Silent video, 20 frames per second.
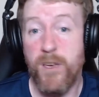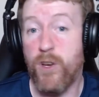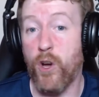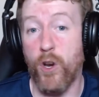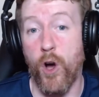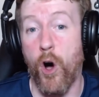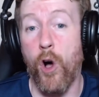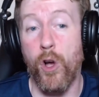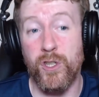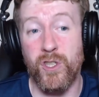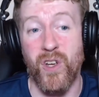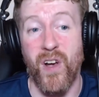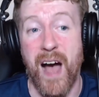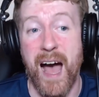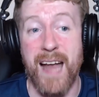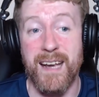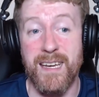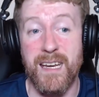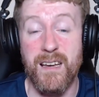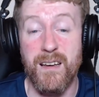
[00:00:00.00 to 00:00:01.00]
You've got to also
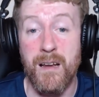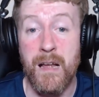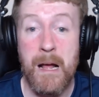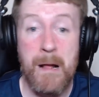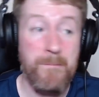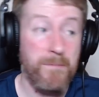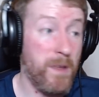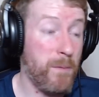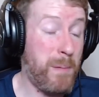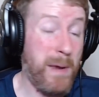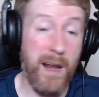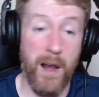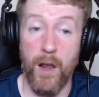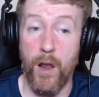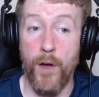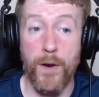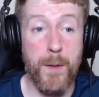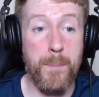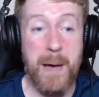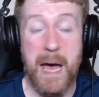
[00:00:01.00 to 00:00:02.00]
add in, there have been a
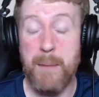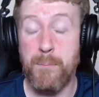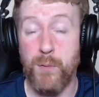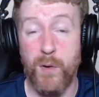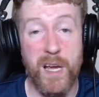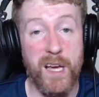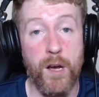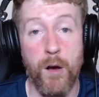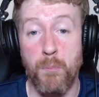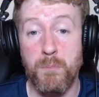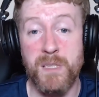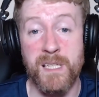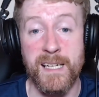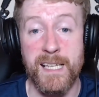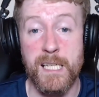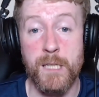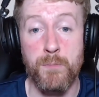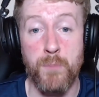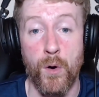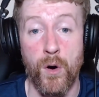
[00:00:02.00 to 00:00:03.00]
lot of bad breakups
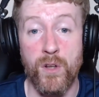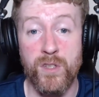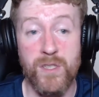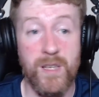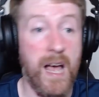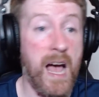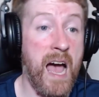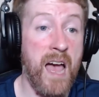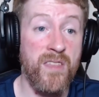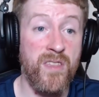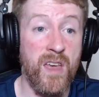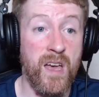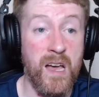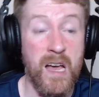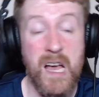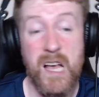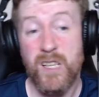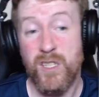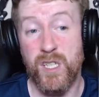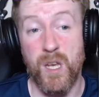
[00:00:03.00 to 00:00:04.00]
in esports.
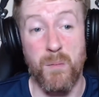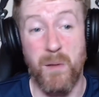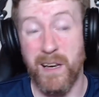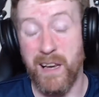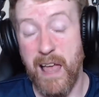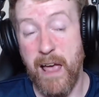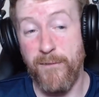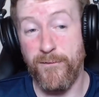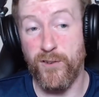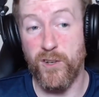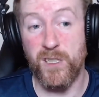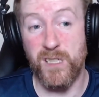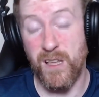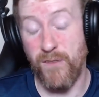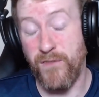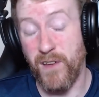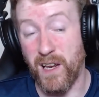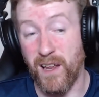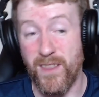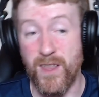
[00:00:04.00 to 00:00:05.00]
Either someone left because
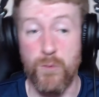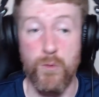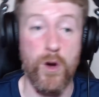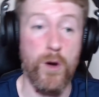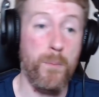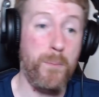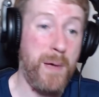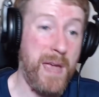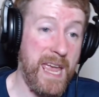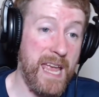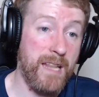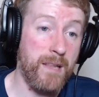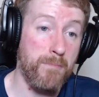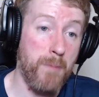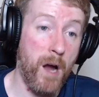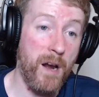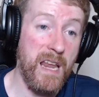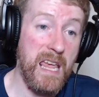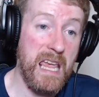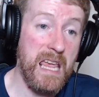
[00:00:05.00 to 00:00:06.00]
they feel like they weren't paid
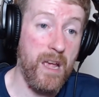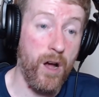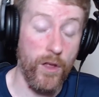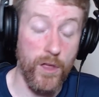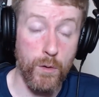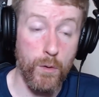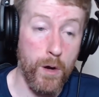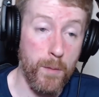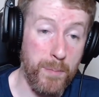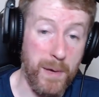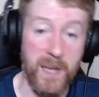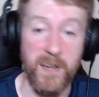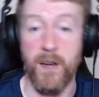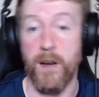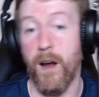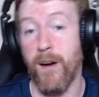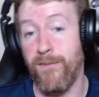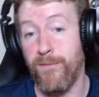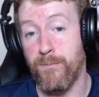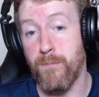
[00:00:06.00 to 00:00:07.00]
money, or they weren't paid
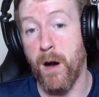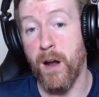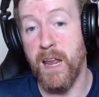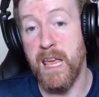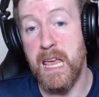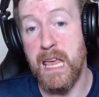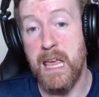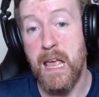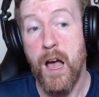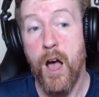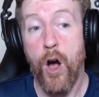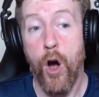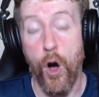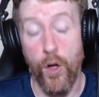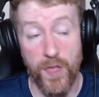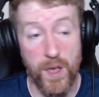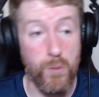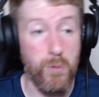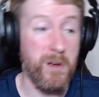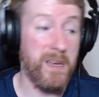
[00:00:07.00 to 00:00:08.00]
enough money,
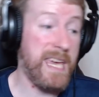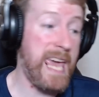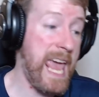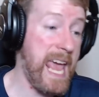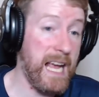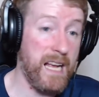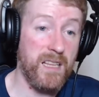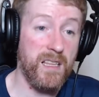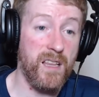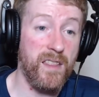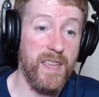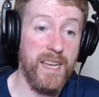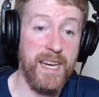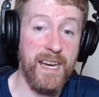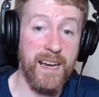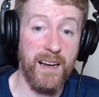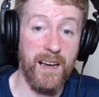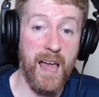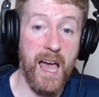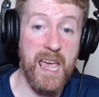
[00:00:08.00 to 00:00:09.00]
or they were kicked and they
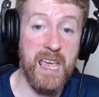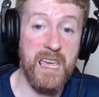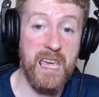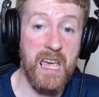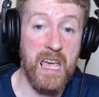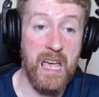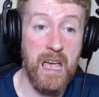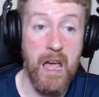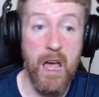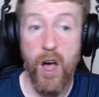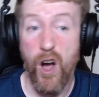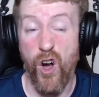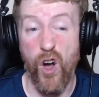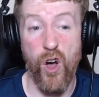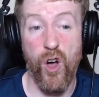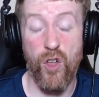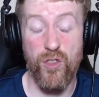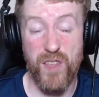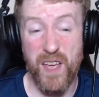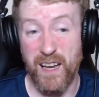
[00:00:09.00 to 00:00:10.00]
didn't like it,
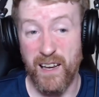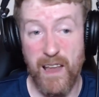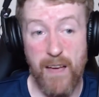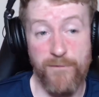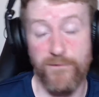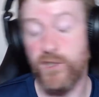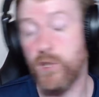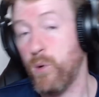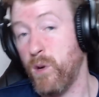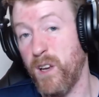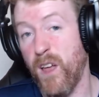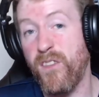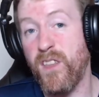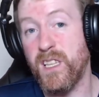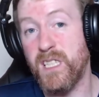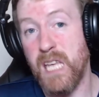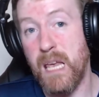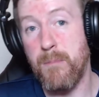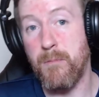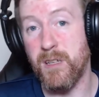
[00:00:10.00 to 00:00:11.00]
or they left to
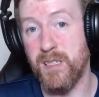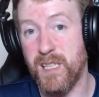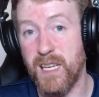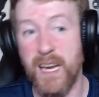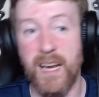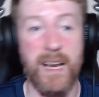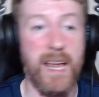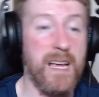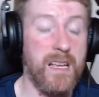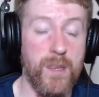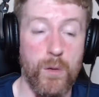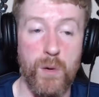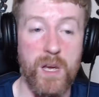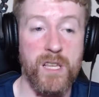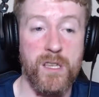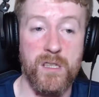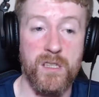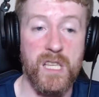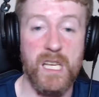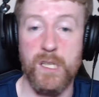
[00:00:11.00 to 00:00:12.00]
another team because they didn't like the
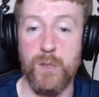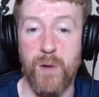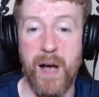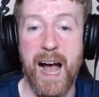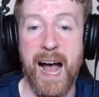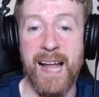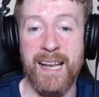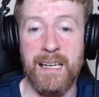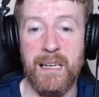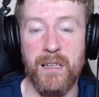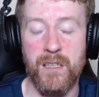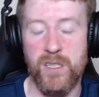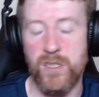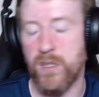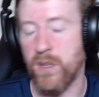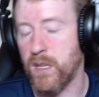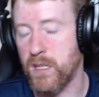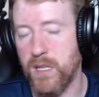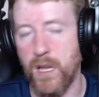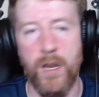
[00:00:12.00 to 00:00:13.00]
way things were handled.
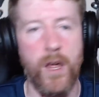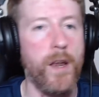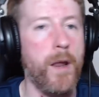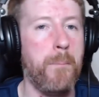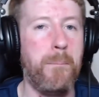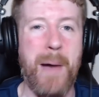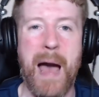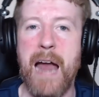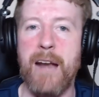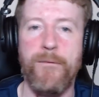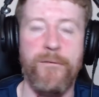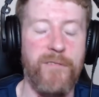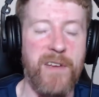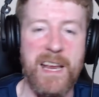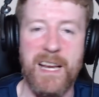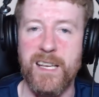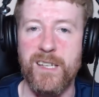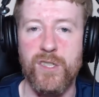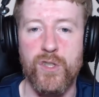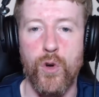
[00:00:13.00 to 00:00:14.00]
So there's a lot of bad
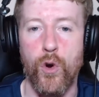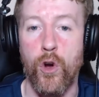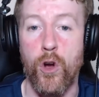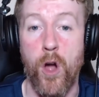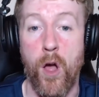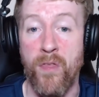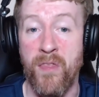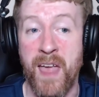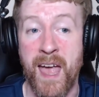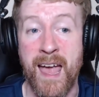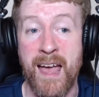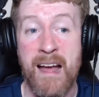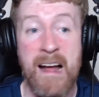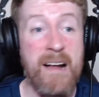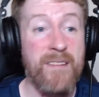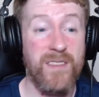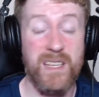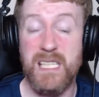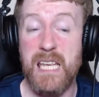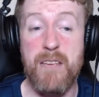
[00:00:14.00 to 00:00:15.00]
feelings going on there.
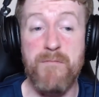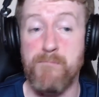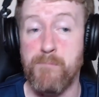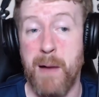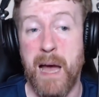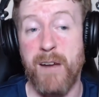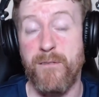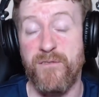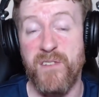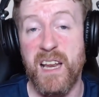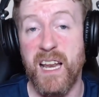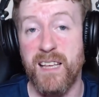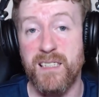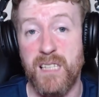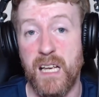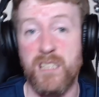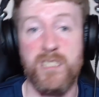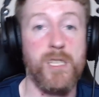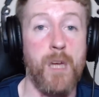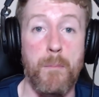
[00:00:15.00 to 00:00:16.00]
There's even bad
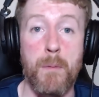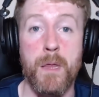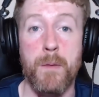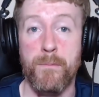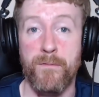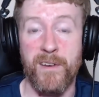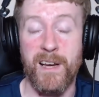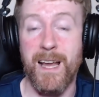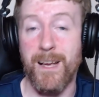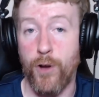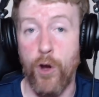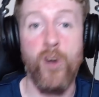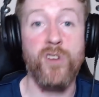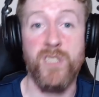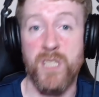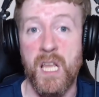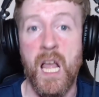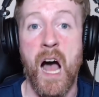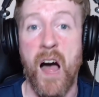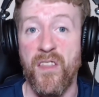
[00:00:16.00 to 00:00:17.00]
feelings, like some of them feel like,
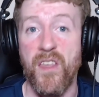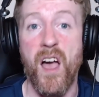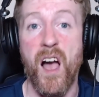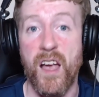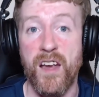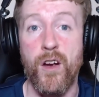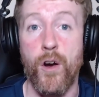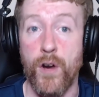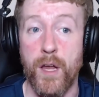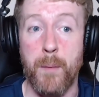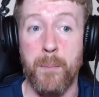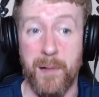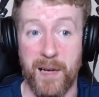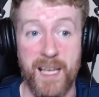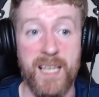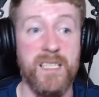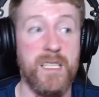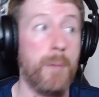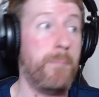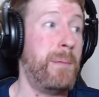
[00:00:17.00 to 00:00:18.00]
because they are the iconic
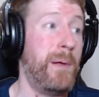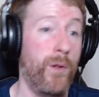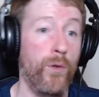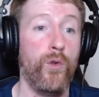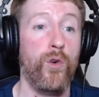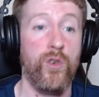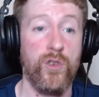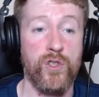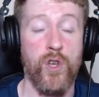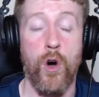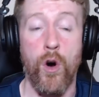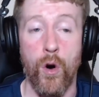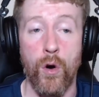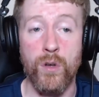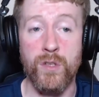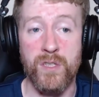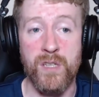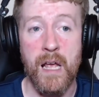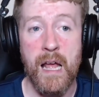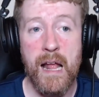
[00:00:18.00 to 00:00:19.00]
players that built those
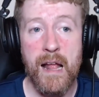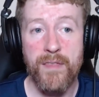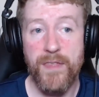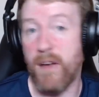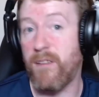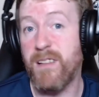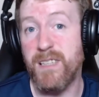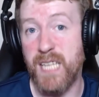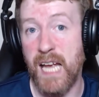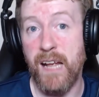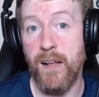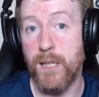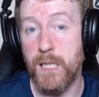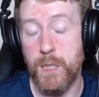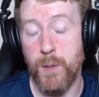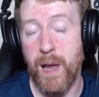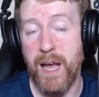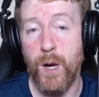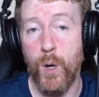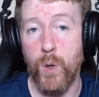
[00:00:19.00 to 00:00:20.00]
orgs, they're entitled
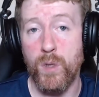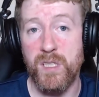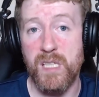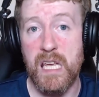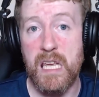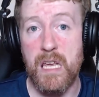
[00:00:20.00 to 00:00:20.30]
to equity,